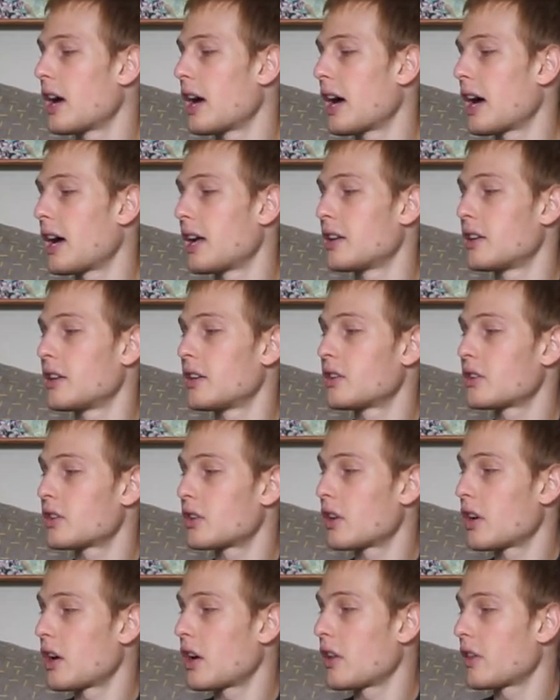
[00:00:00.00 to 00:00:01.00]
and
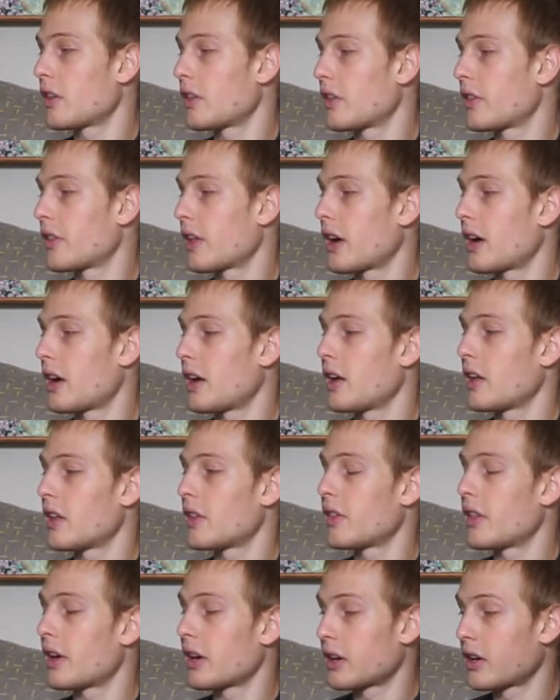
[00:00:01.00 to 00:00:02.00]
other than that,
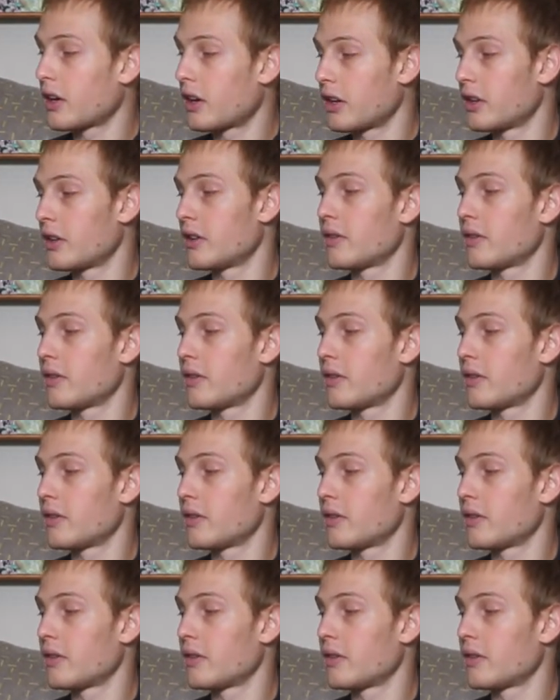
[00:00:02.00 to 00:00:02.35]
that kind